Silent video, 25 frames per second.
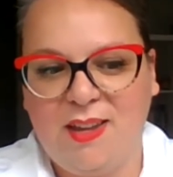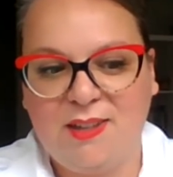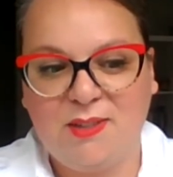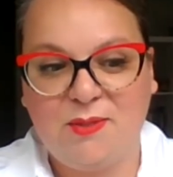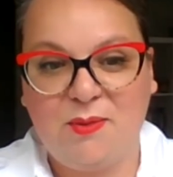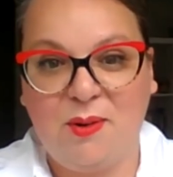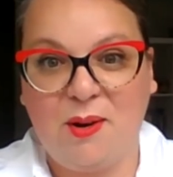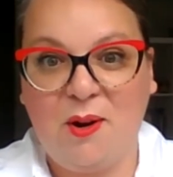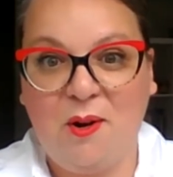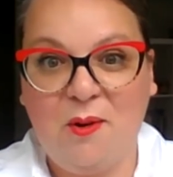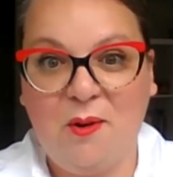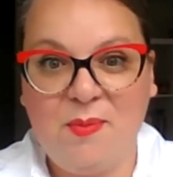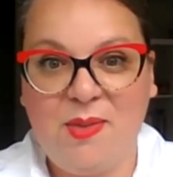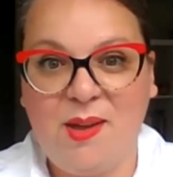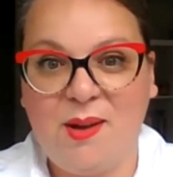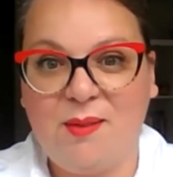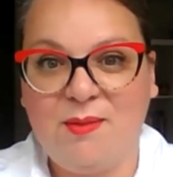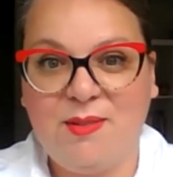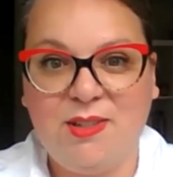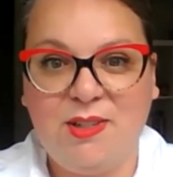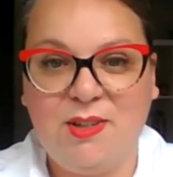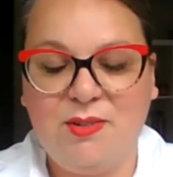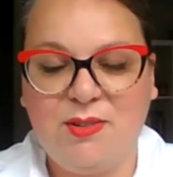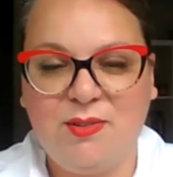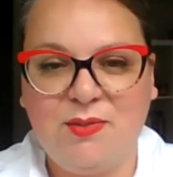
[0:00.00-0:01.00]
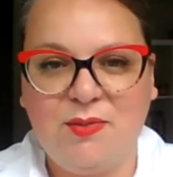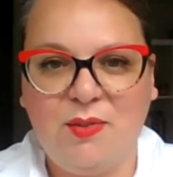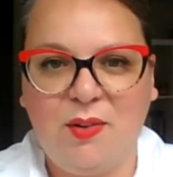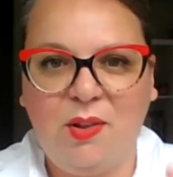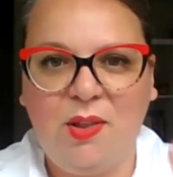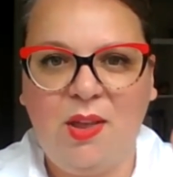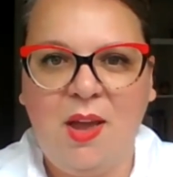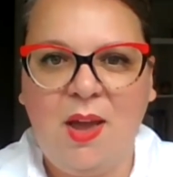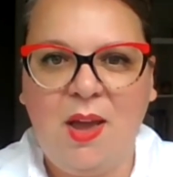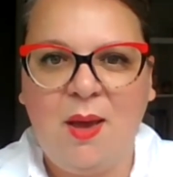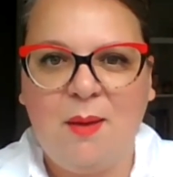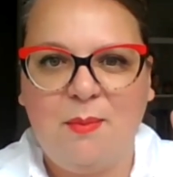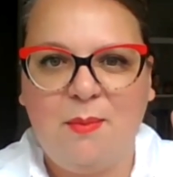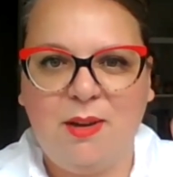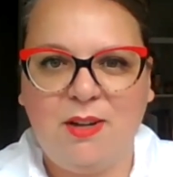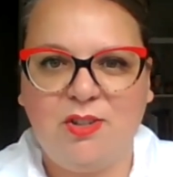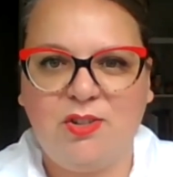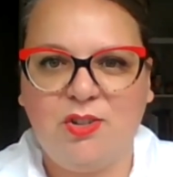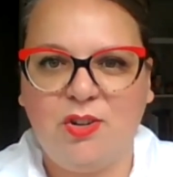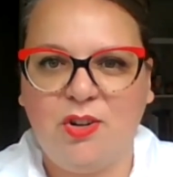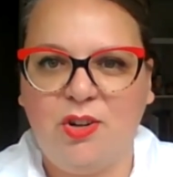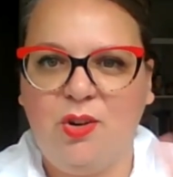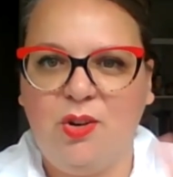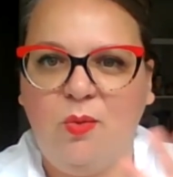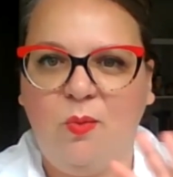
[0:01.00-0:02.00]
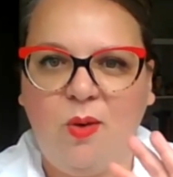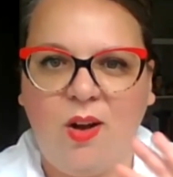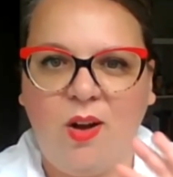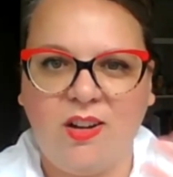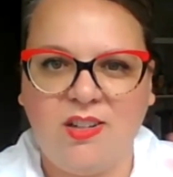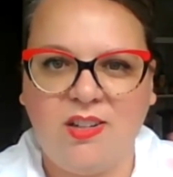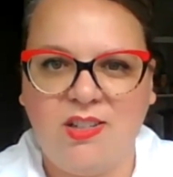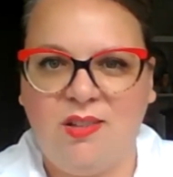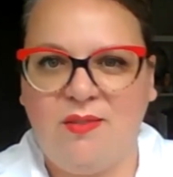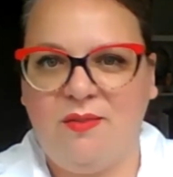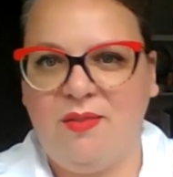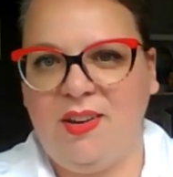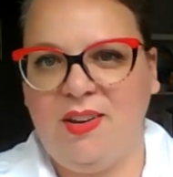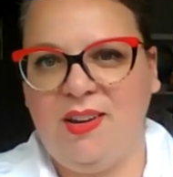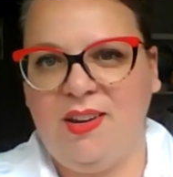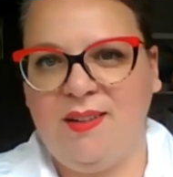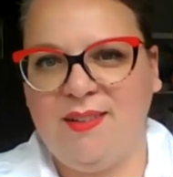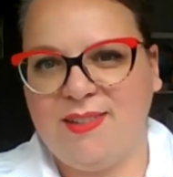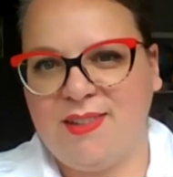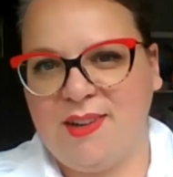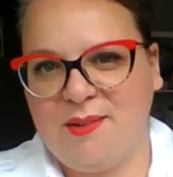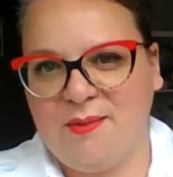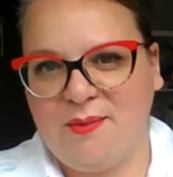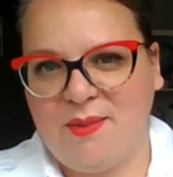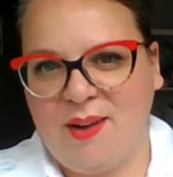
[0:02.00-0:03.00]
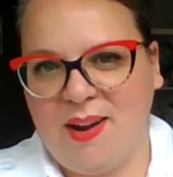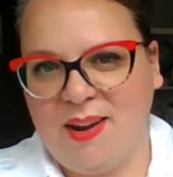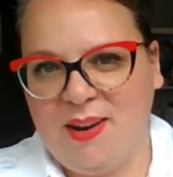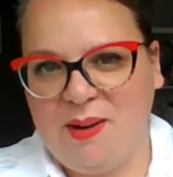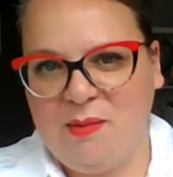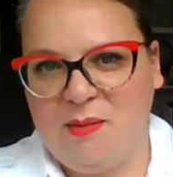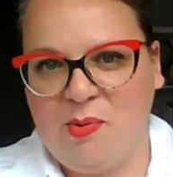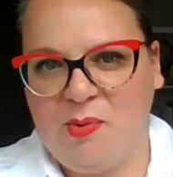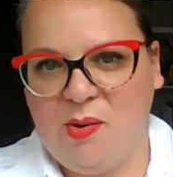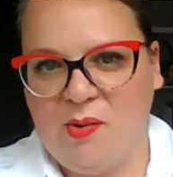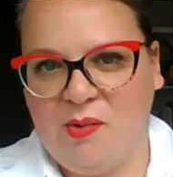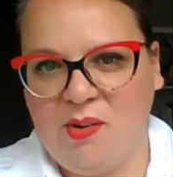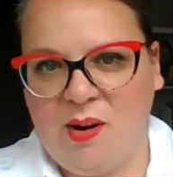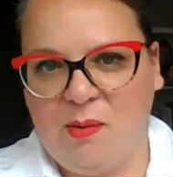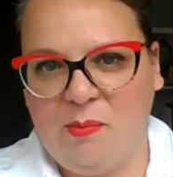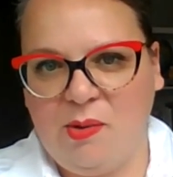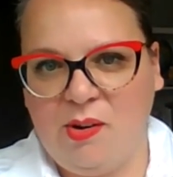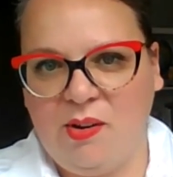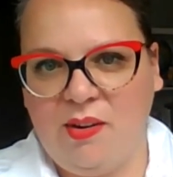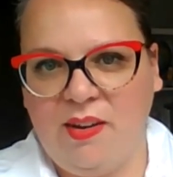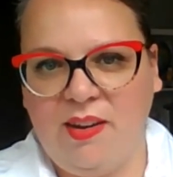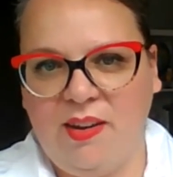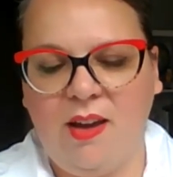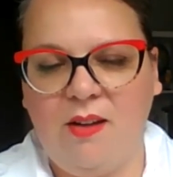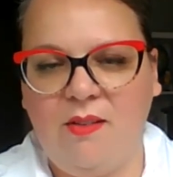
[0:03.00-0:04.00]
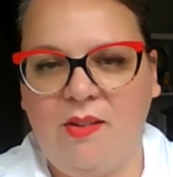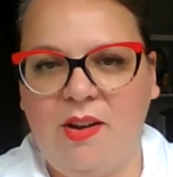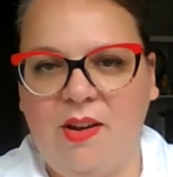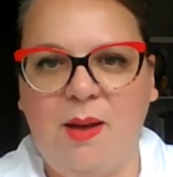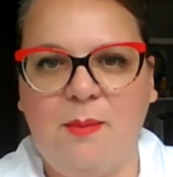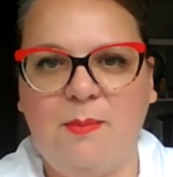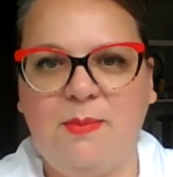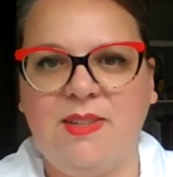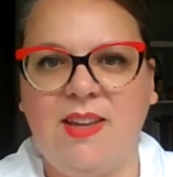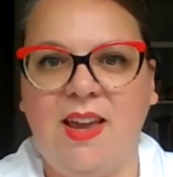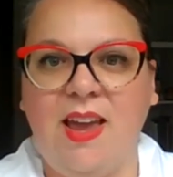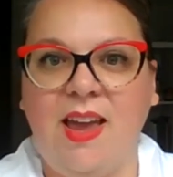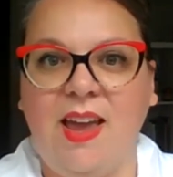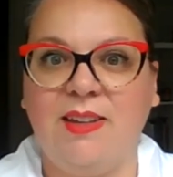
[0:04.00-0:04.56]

So I hope that was useful. Make sure you watch the videos on writing program learning outcomes,